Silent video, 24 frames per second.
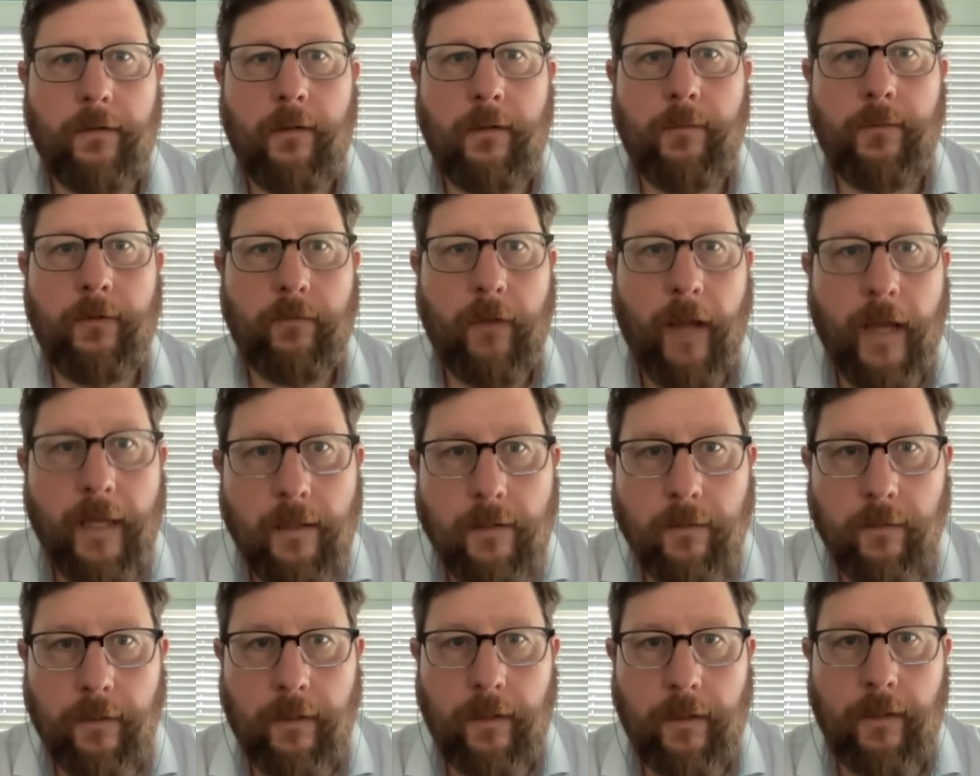human
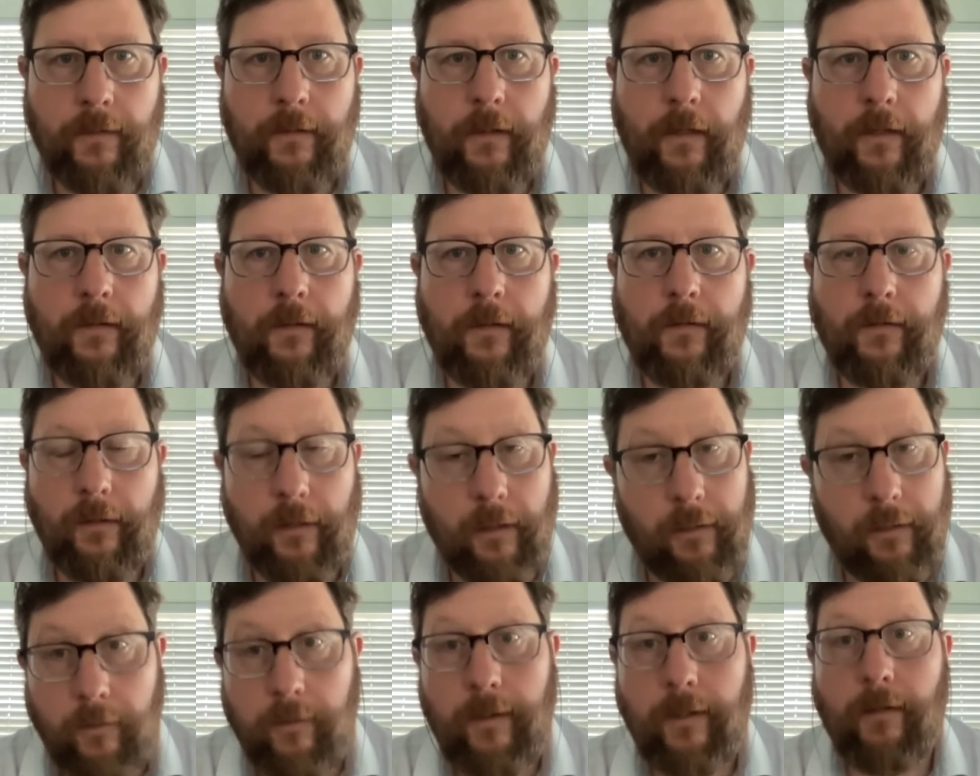rights organizations,
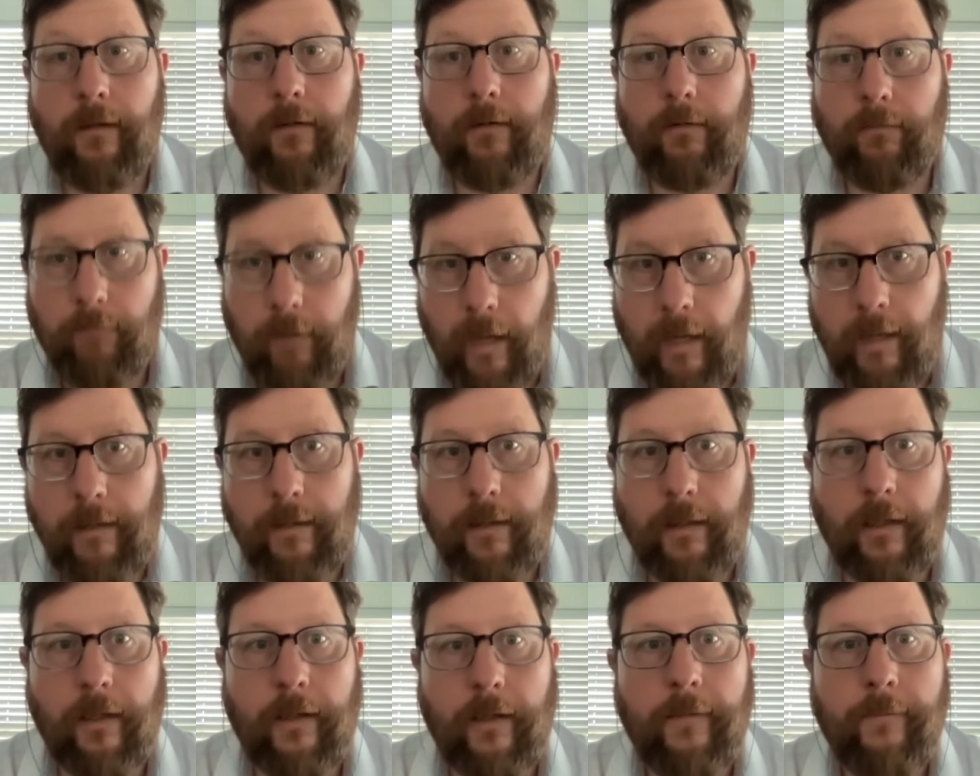including
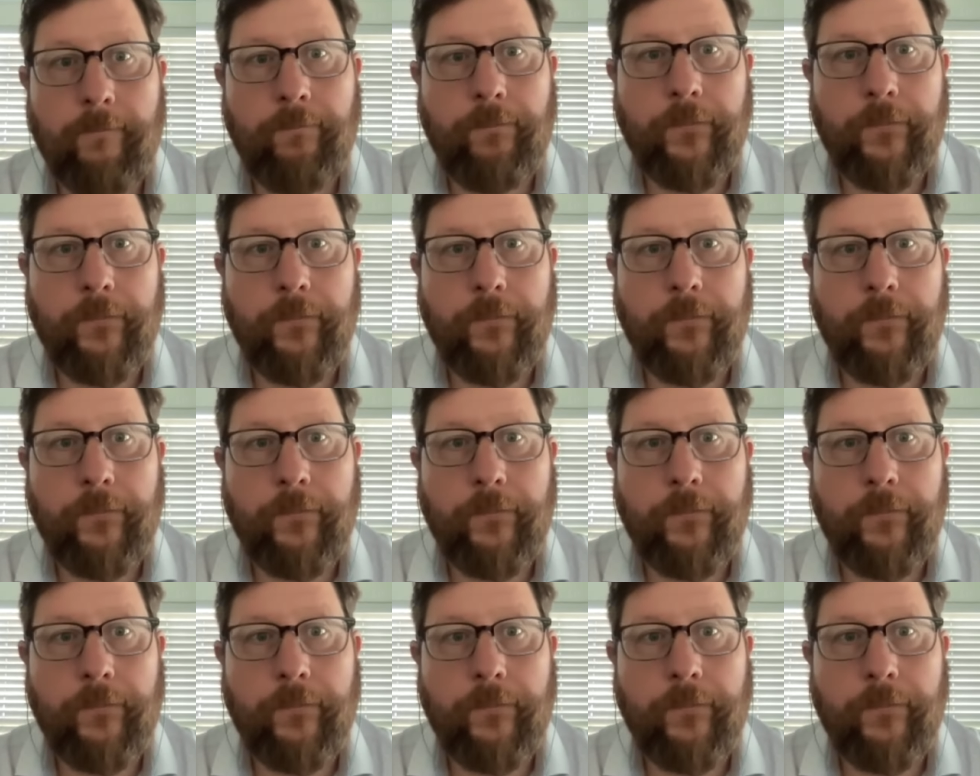Israeli